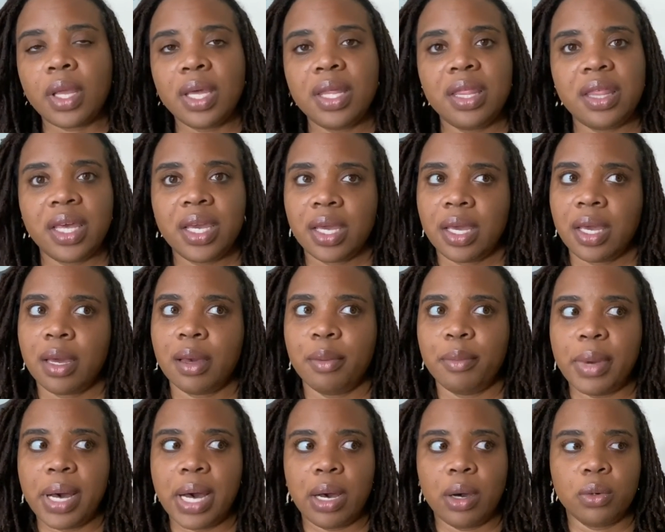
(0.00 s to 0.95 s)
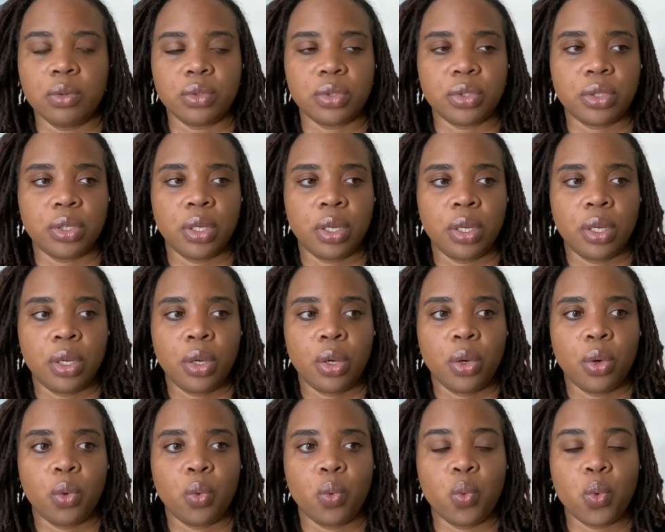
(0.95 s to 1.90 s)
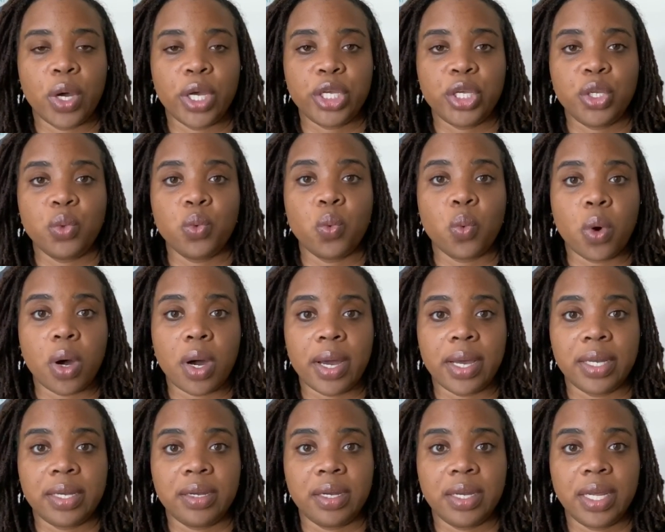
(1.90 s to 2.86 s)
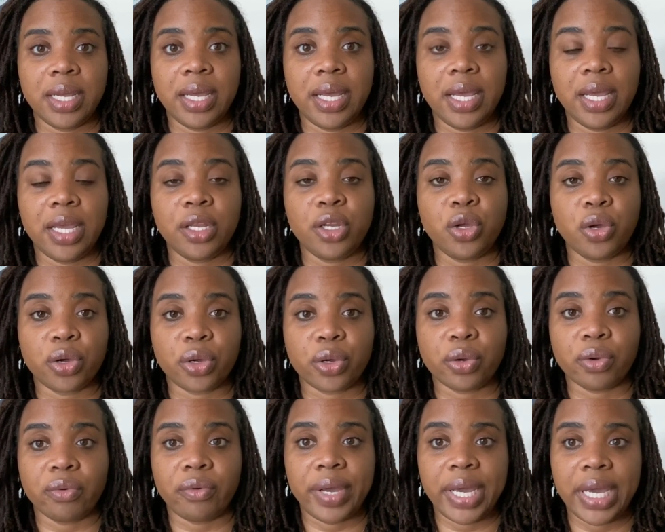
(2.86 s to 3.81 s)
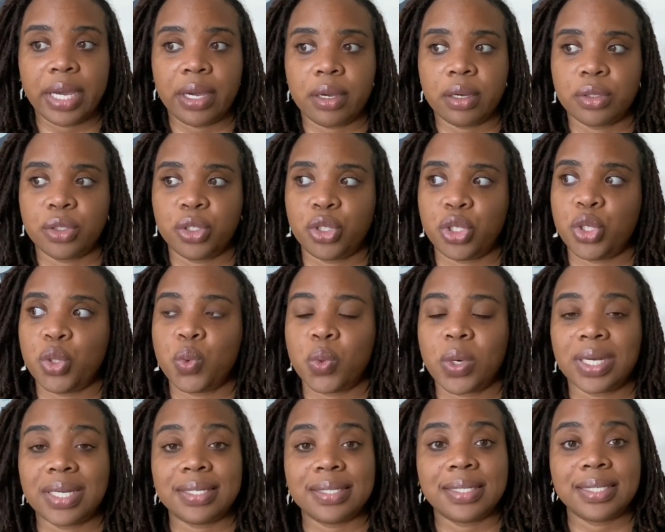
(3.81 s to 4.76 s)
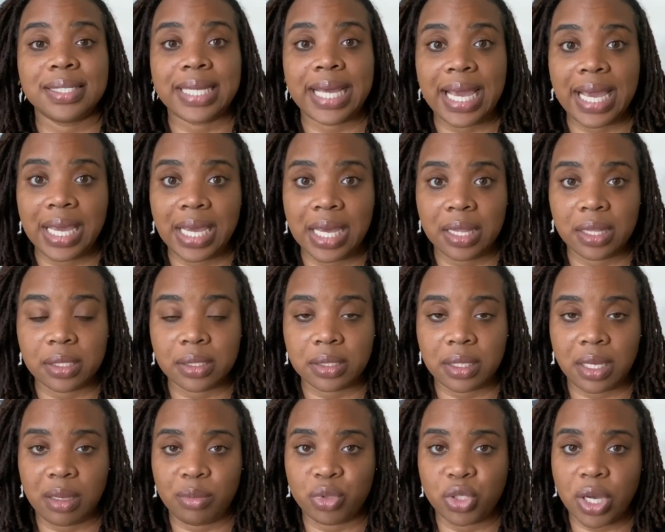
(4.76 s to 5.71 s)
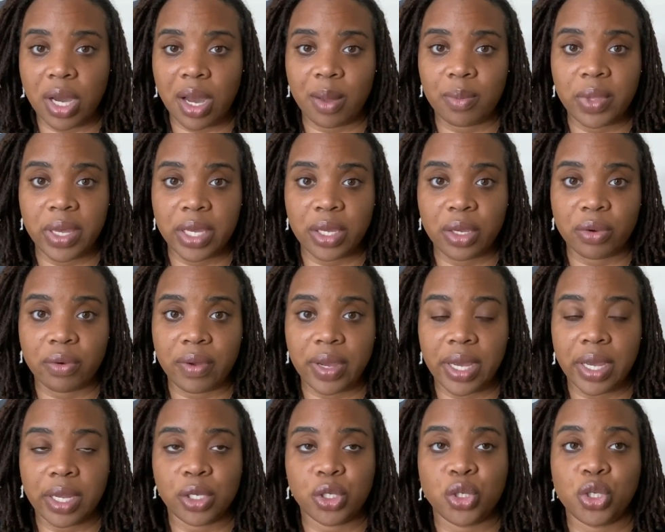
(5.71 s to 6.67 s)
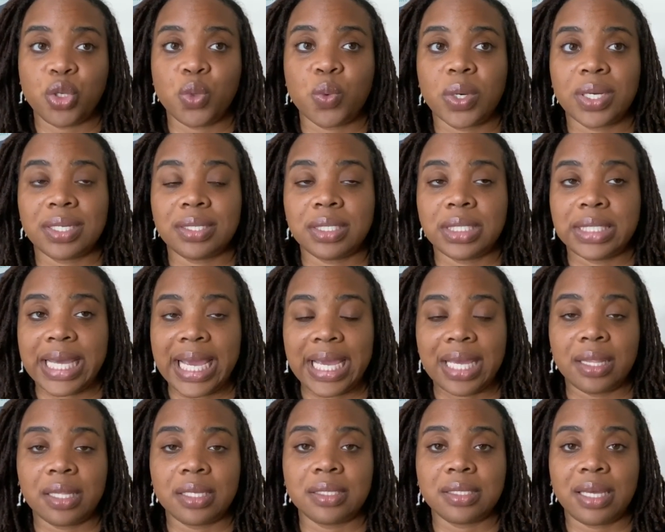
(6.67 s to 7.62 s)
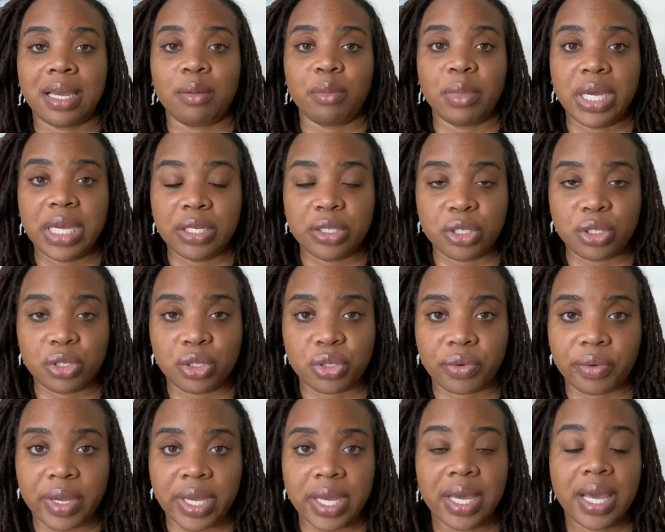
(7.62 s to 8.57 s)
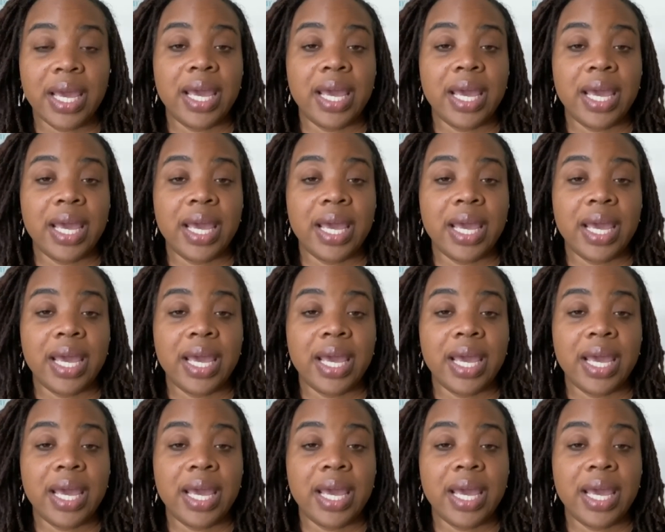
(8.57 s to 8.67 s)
thinking about what you want in your career. Do you want to stay in the same job that you're in? Do you want to stay in the same industry?